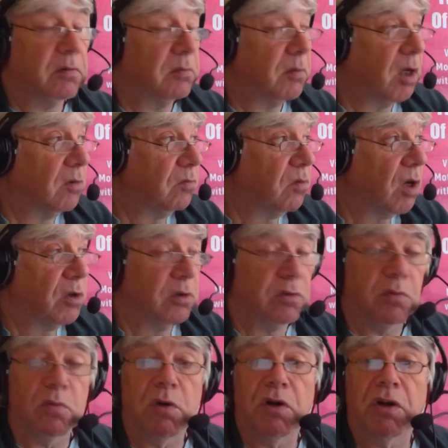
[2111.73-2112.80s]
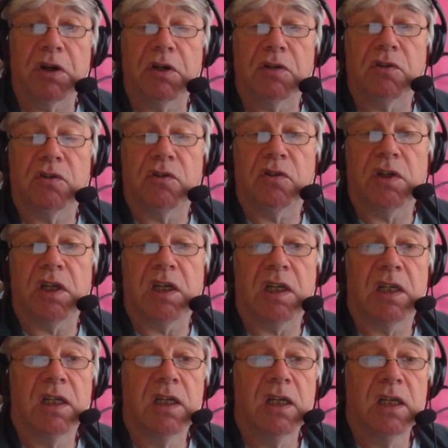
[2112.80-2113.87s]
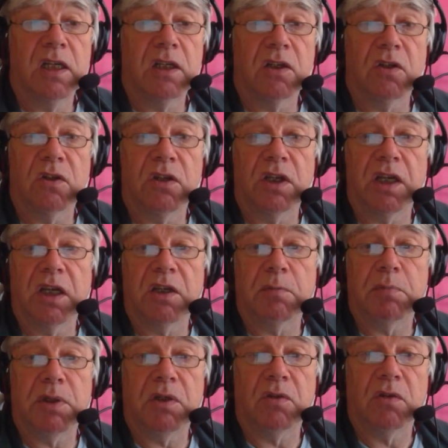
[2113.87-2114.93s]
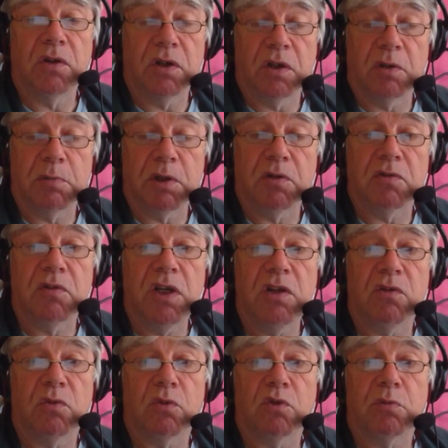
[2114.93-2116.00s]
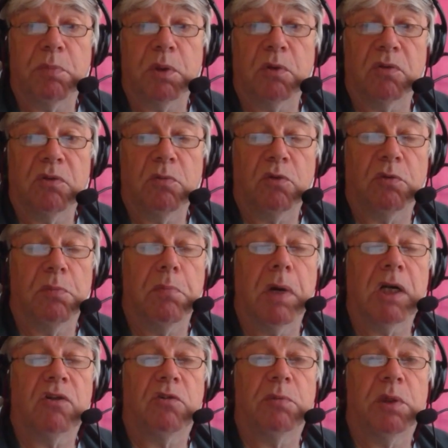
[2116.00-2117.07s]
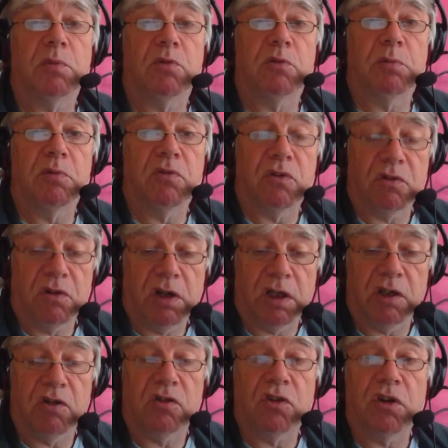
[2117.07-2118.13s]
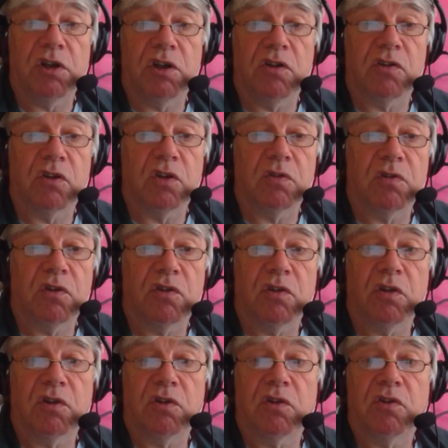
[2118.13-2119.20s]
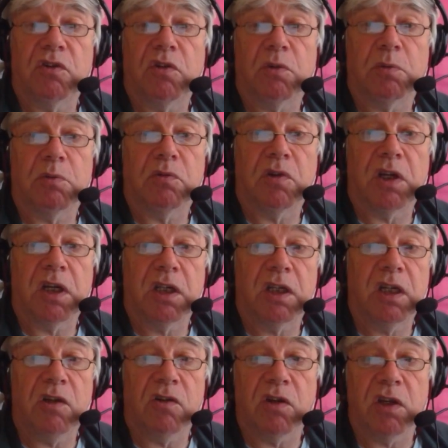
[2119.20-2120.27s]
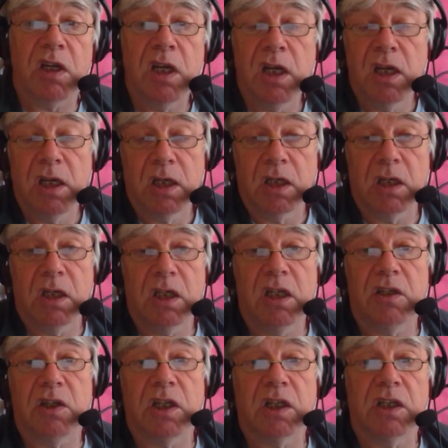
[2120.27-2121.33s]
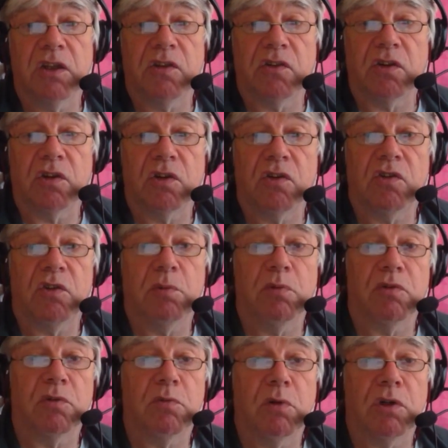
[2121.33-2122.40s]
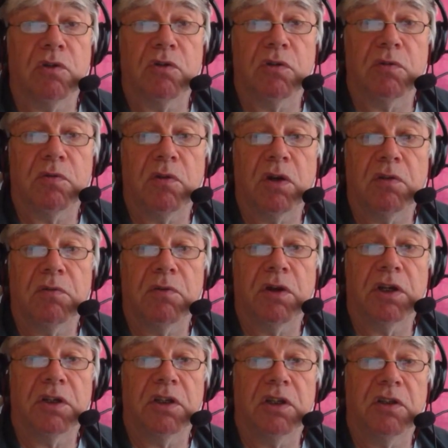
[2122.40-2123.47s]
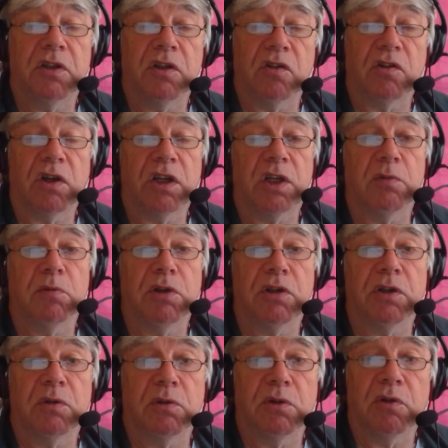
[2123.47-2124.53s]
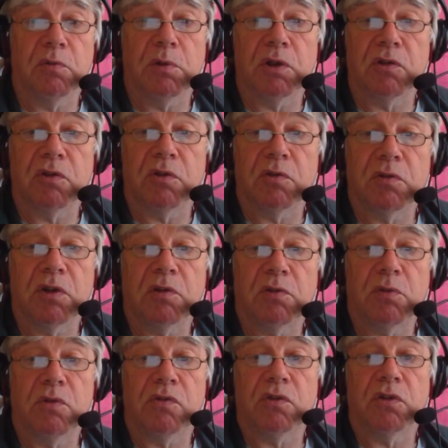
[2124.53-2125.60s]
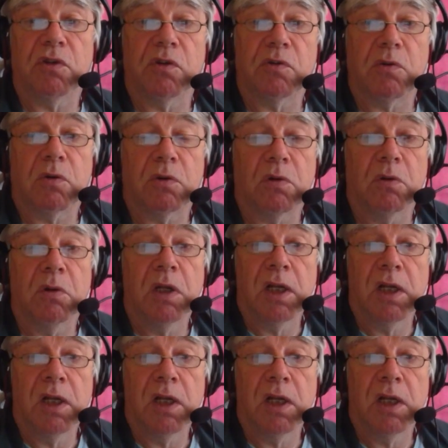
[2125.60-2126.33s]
a road where I could see that there had been a bit of diesel spilt. It wasn't much, but it was a bit of slightly shiny surface. So I just told him to take it easy. He didn't listen because he was a 125 rider. He did exactly what he did on his 125, twisted the throttle,